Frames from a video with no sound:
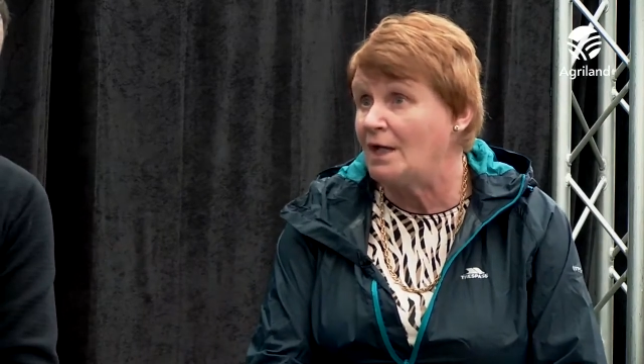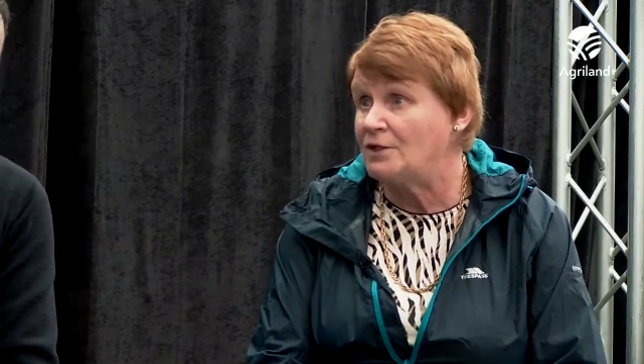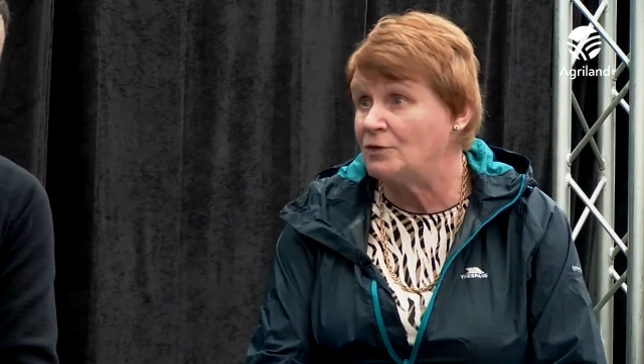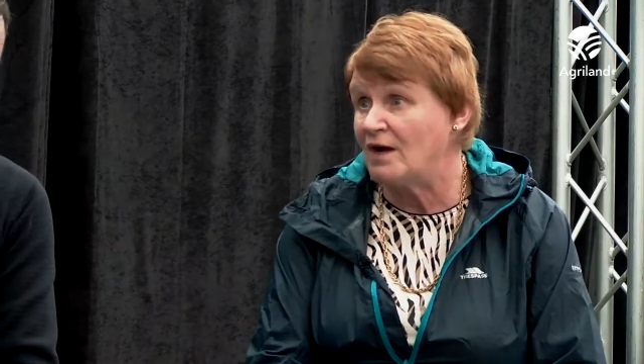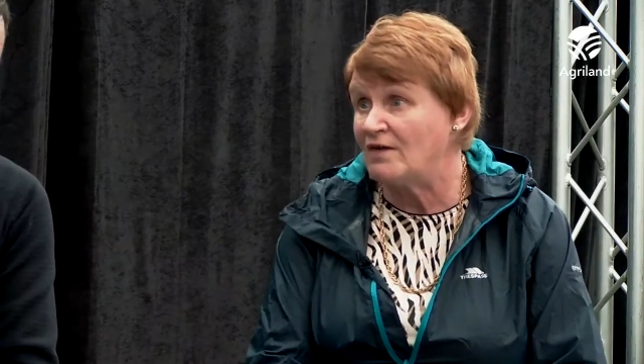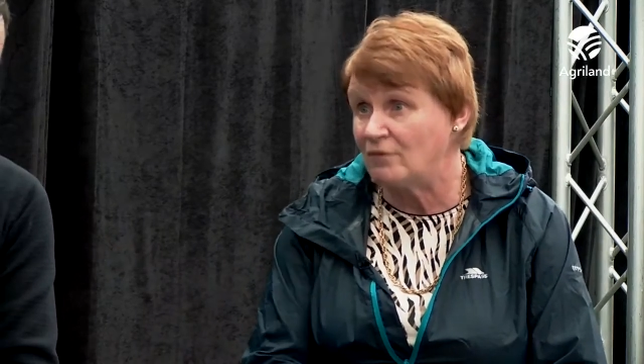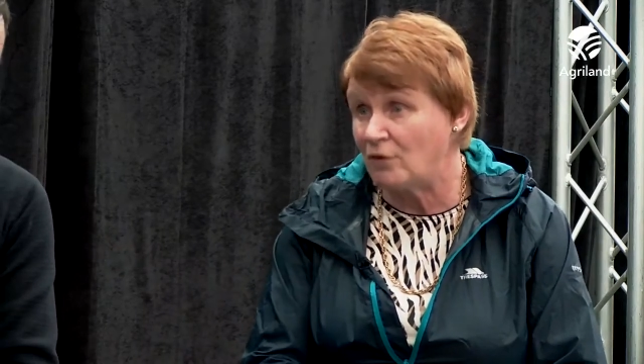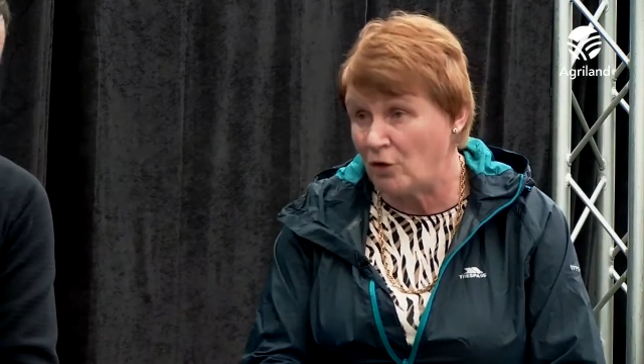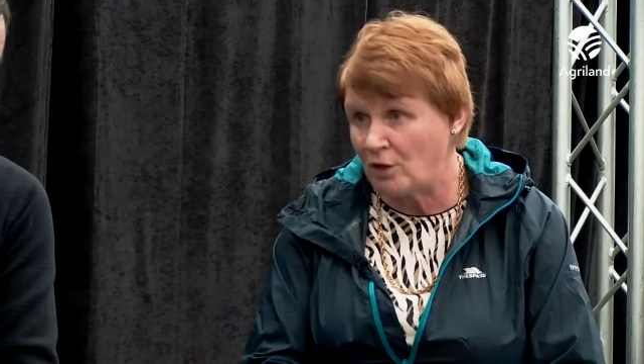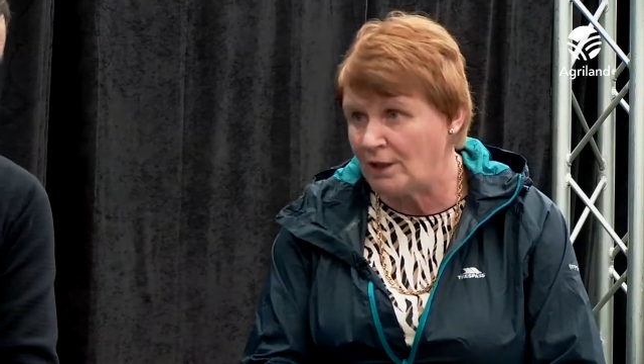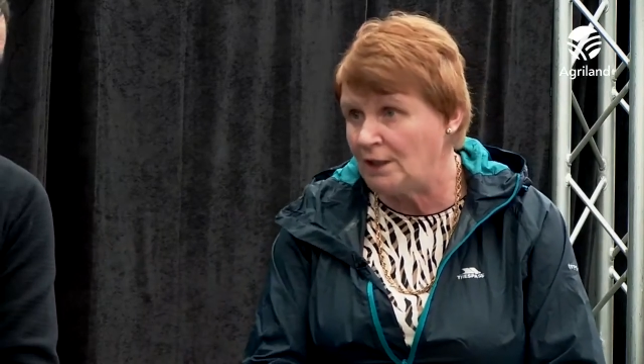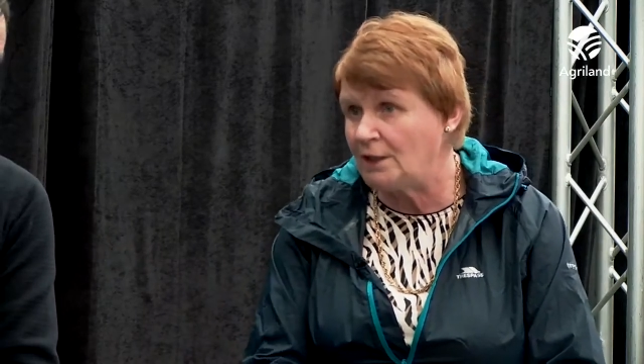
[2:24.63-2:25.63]
you have
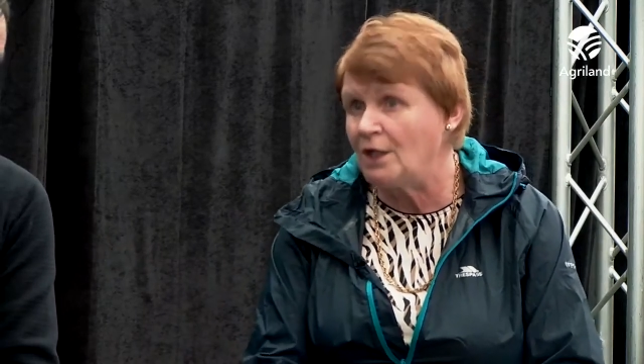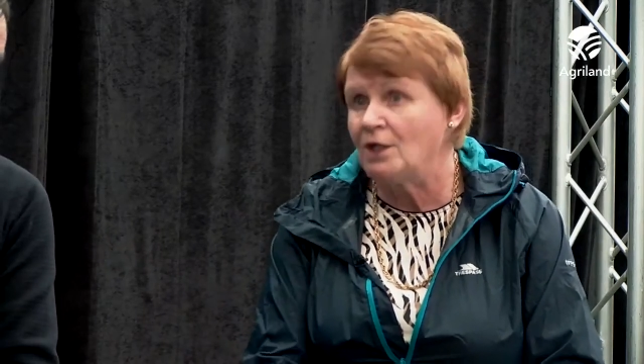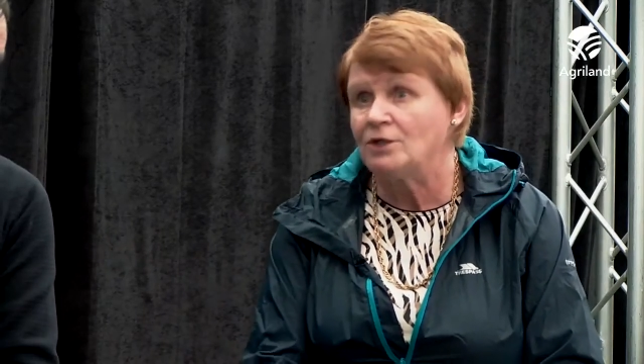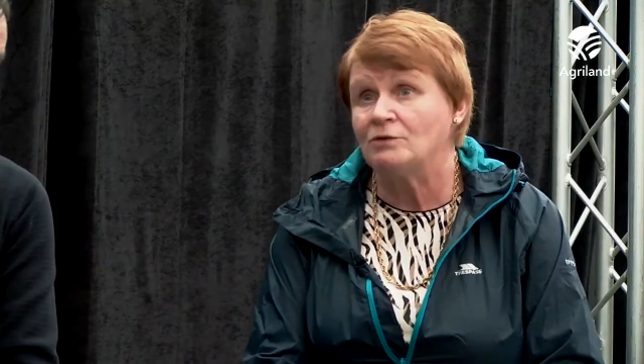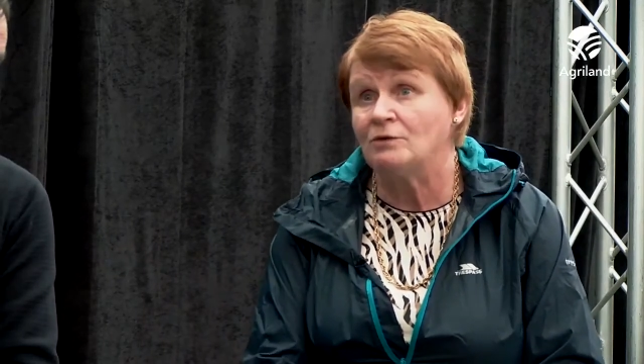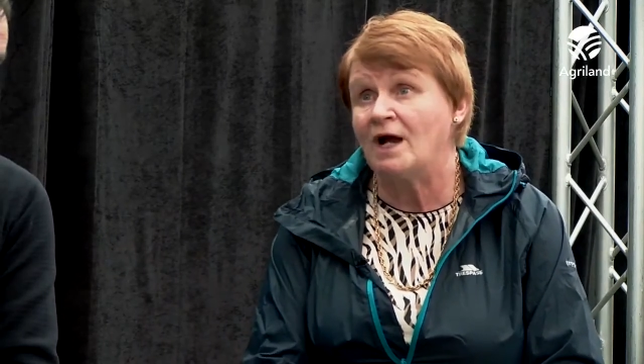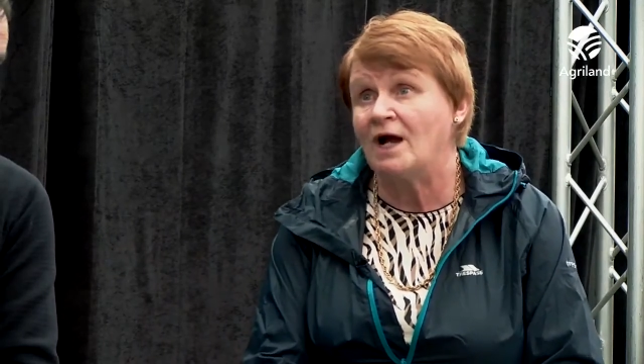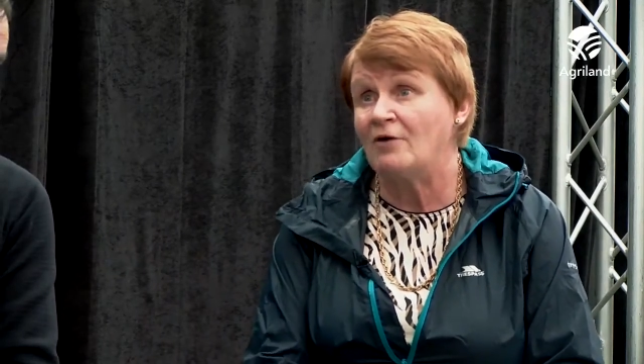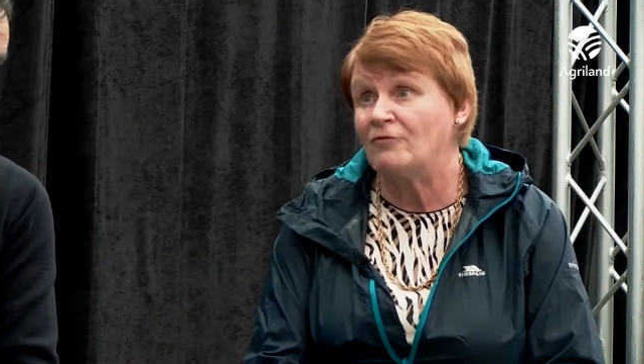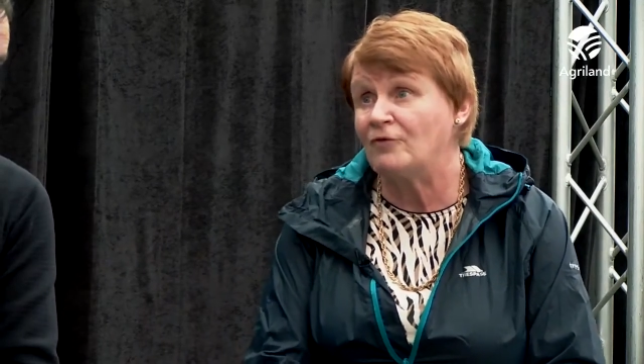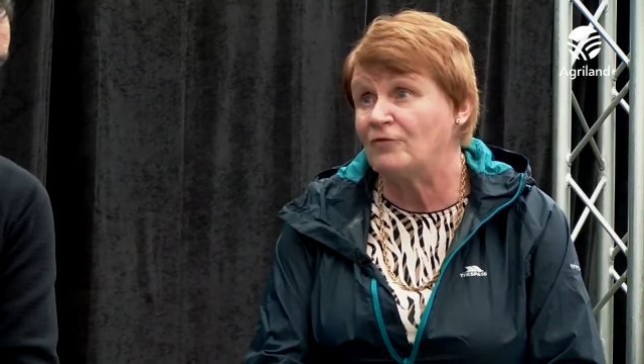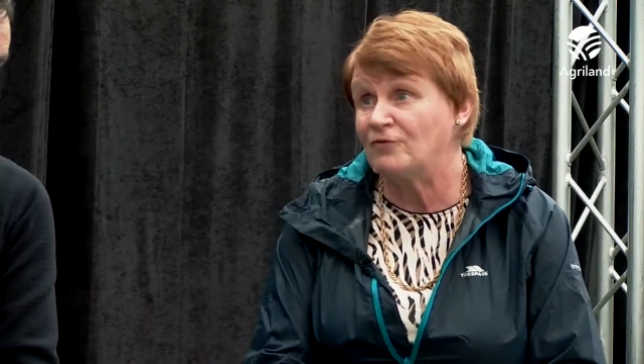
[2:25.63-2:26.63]
oil, you
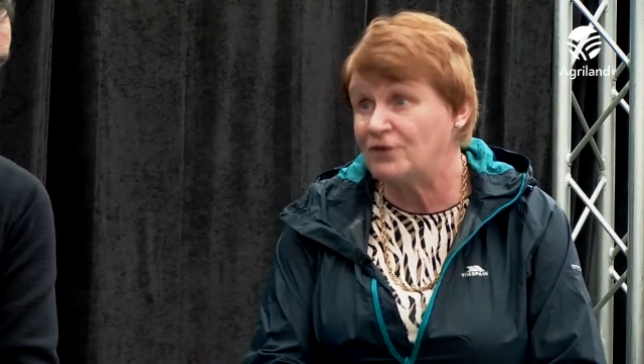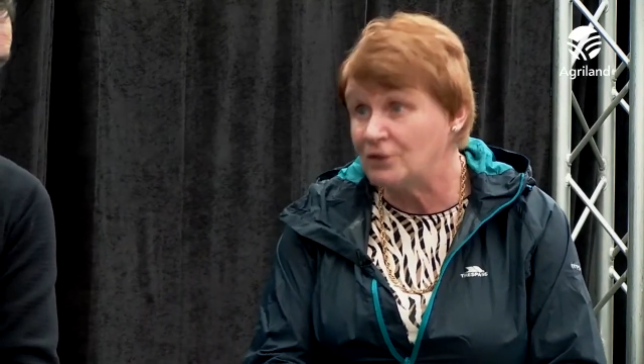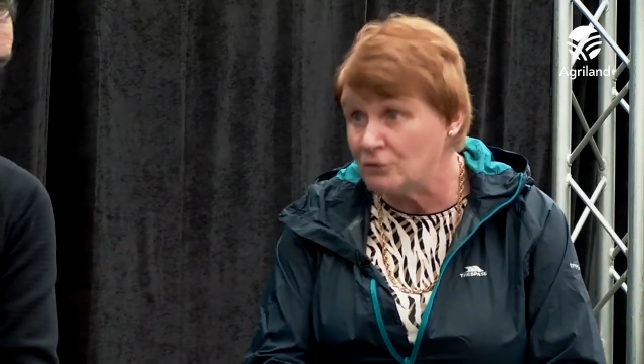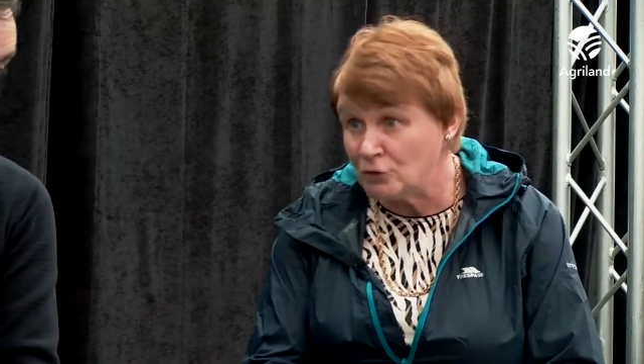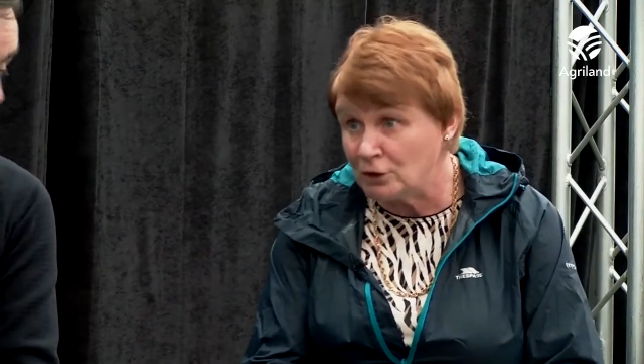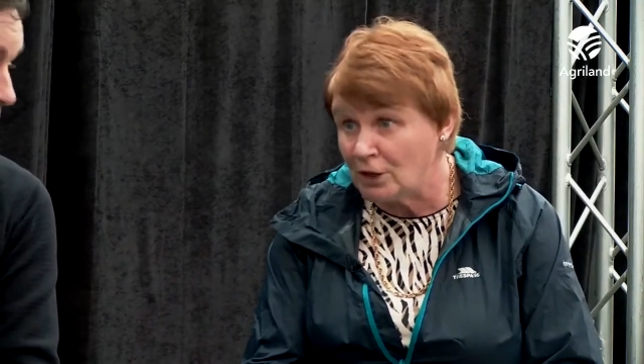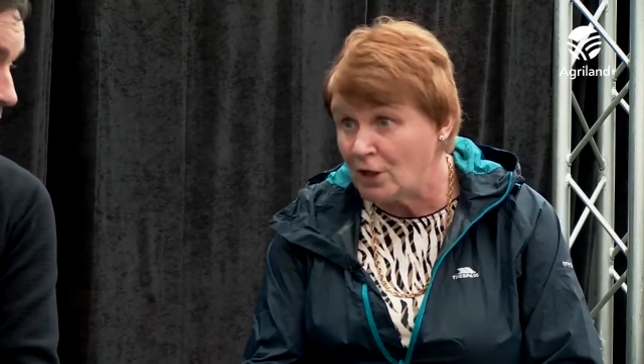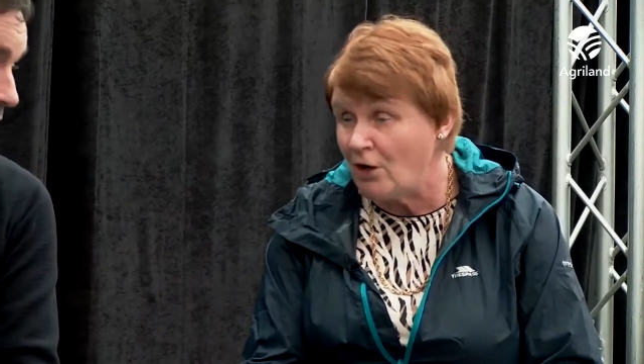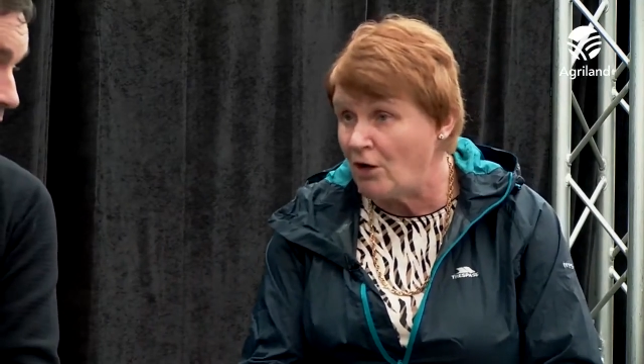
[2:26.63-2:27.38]
have fuel.